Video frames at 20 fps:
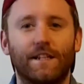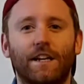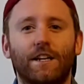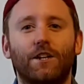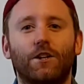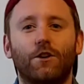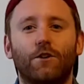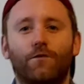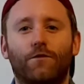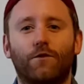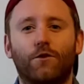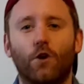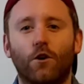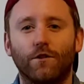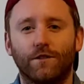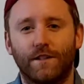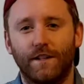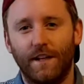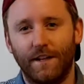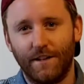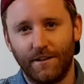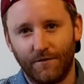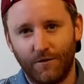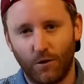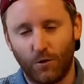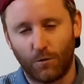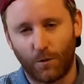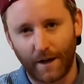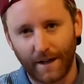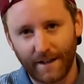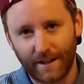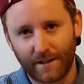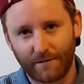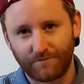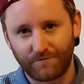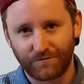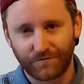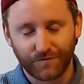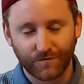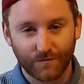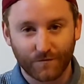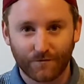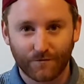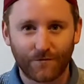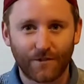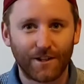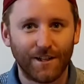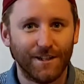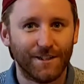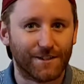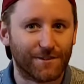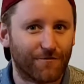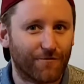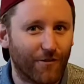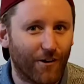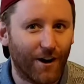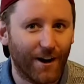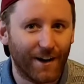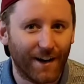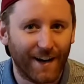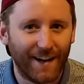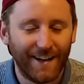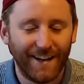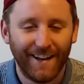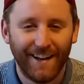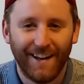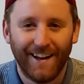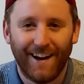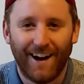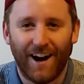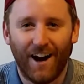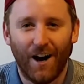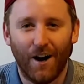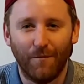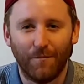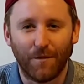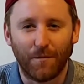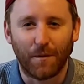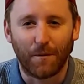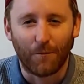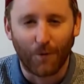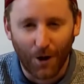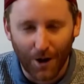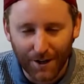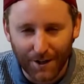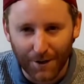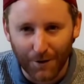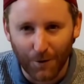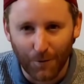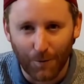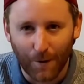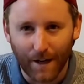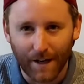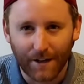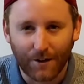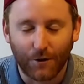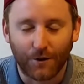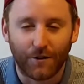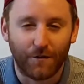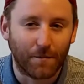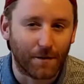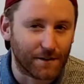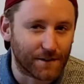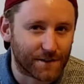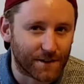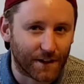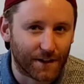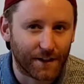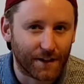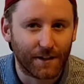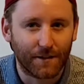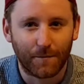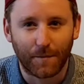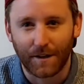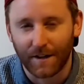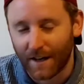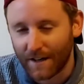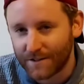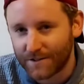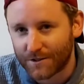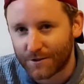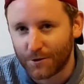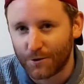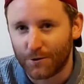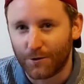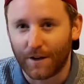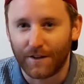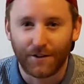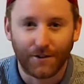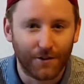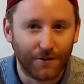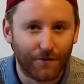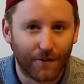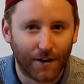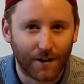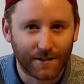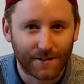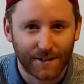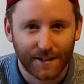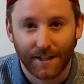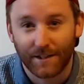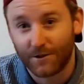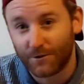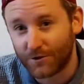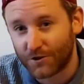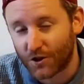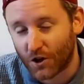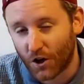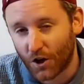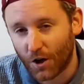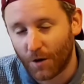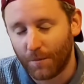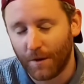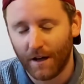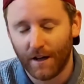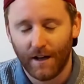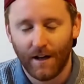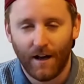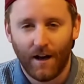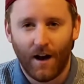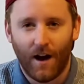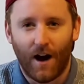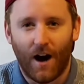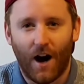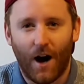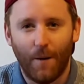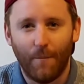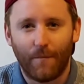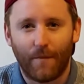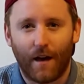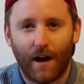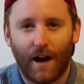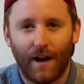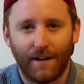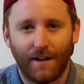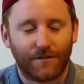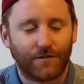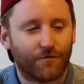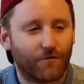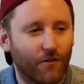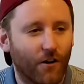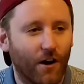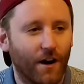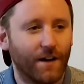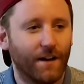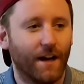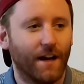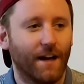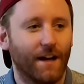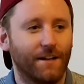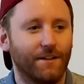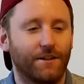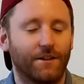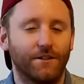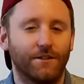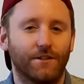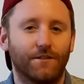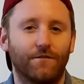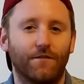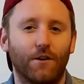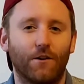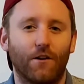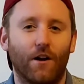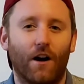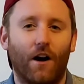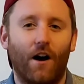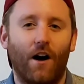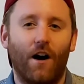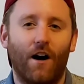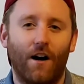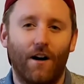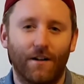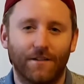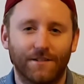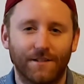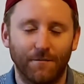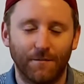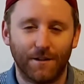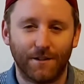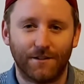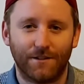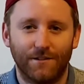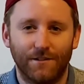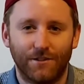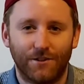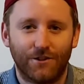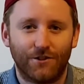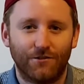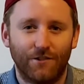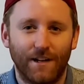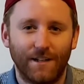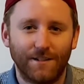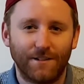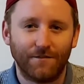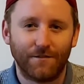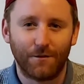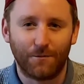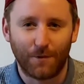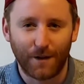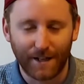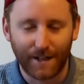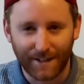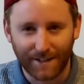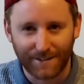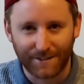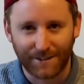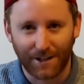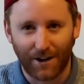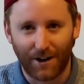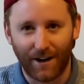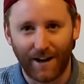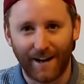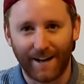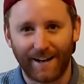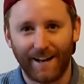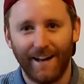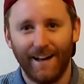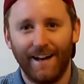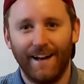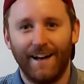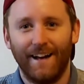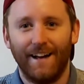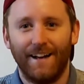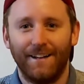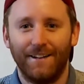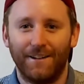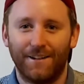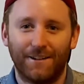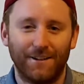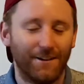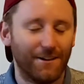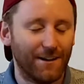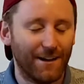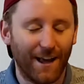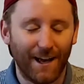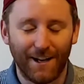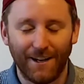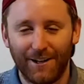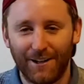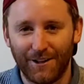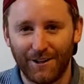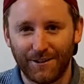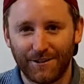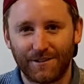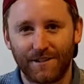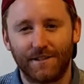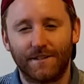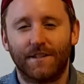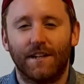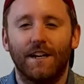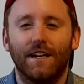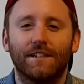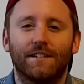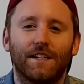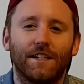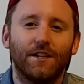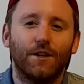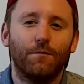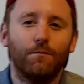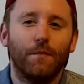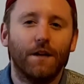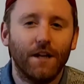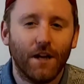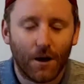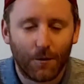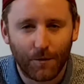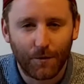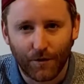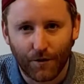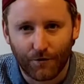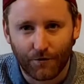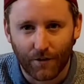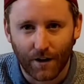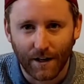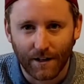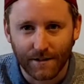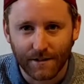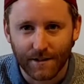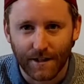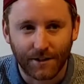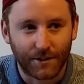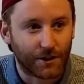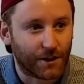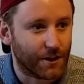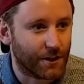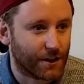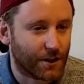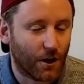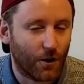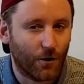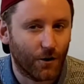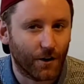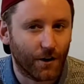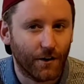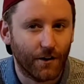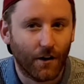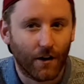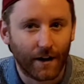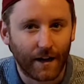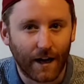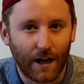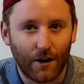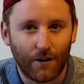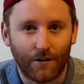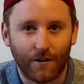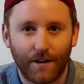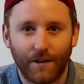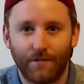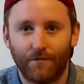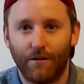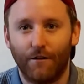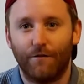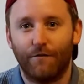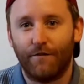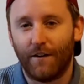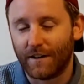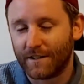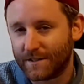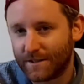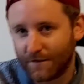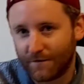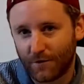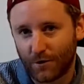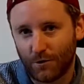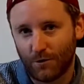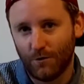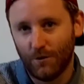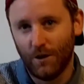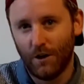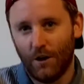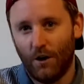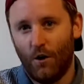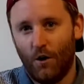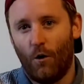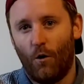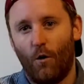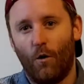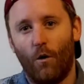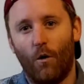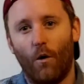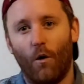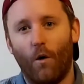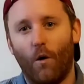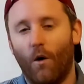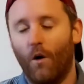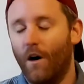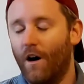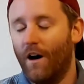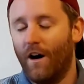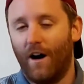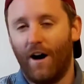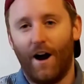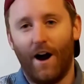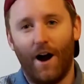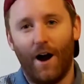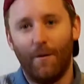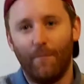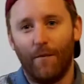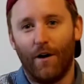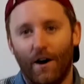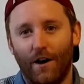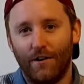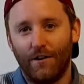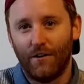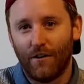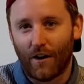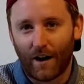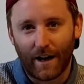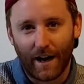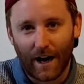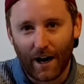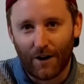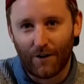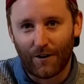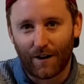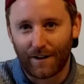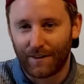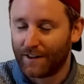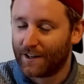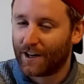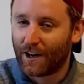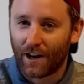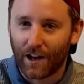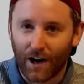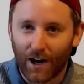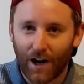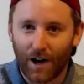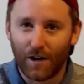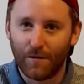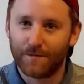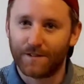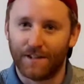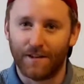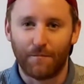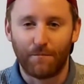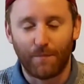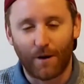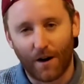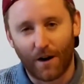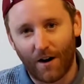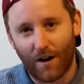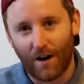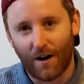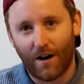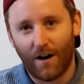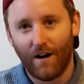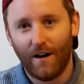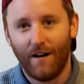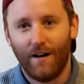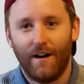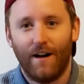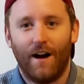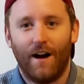say you've got to the end of your week, it's Friday, you've been working all week, or you've been studying, you've been at school, at university, at your job, and it's Friday, and you can just feel like, some of the stress of the week is going, you can let loose. So let's say you meet up with your friends and you're going to go on a night out, either a festival or a night out at the clubs, at the bar,